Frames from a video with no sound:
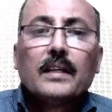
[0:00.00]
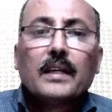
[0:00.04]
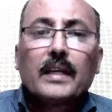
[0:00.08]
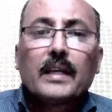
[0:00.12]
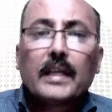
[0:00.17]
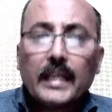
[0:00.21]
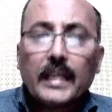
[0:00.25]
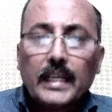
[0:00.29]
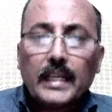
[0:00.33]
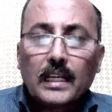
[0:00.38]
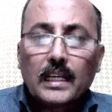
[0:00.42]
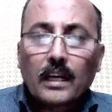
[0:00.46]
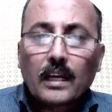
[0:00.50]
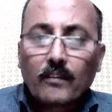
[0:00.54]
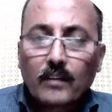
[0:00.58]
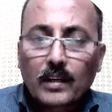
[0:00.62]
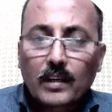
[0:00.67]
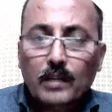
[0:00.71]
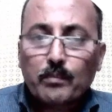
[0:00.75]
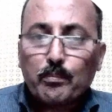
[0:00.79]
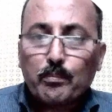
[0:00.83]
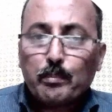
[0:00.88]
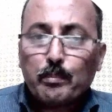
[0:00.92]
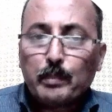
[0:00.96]
In our
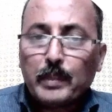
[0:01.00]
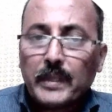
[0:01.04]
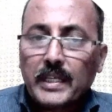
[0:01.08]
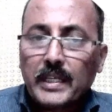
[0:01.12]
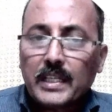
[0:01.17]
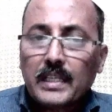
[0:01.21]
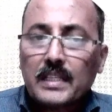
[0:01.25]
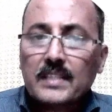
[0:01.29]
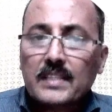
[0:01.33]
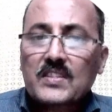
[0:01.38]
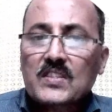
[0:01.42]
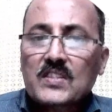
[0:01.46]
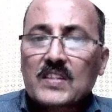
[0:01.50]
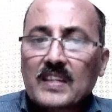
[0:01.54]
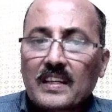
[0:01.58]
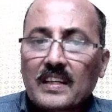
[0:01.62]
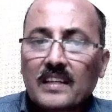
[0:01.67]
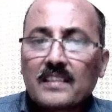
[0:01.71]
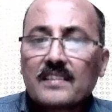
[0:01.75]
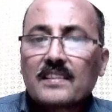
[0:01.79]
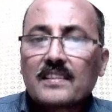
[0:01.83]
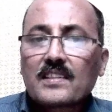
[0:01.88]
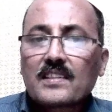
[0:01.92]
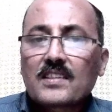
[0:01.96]
base
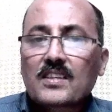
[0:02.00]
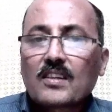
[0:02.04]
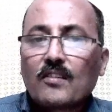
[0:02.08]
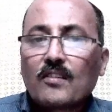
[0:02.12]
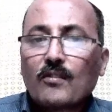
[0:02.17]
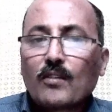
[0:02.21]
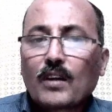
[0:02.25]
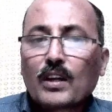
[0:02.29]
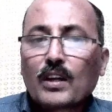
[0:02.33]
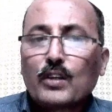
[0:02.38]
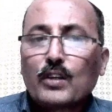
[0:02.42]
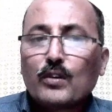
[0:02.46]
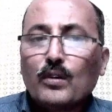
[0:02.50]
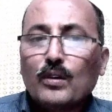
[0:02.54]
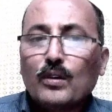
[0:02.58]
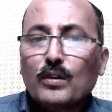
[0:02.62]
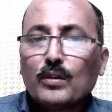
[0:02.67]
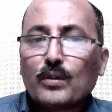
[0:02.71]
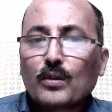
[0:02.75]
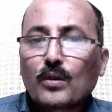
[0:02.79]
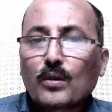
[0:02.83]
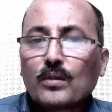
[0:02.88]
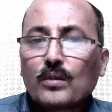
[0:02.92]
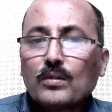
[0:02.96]
10 system, what you will do,
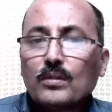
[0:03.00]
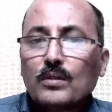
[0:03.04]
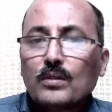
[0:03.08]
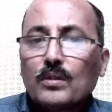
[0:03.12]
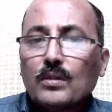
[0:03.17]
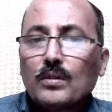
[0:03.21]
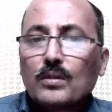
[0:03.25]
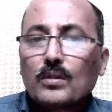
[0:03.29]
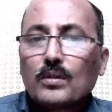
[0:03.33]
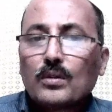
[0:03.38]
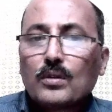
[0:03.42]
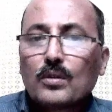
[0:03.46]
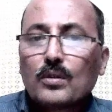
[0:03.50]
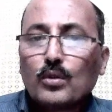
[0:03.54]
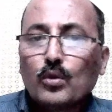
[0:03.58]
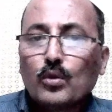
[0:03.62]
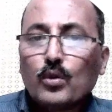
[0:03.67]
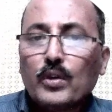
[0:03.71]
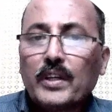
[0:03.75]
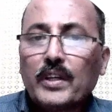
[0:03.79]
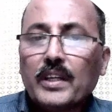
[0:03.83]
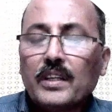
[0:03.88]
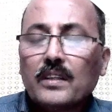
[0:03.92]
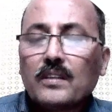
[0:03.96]
no? 2
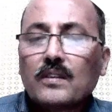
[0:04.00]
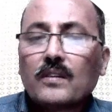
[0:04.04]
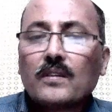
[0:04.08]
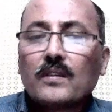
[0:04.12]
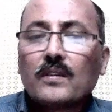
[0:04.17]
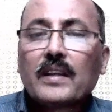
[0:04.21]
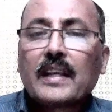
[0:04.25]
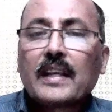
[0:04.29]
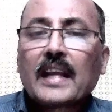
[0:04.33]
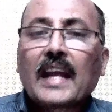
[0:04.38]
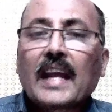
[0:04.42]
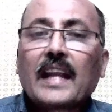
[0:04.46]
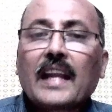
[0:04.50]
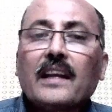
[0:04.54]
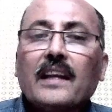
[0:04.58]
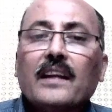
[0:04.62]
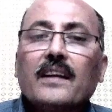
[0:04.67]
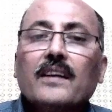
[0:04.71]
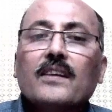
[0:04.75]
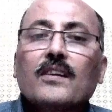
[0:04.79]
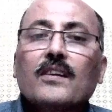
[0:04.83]
into 10.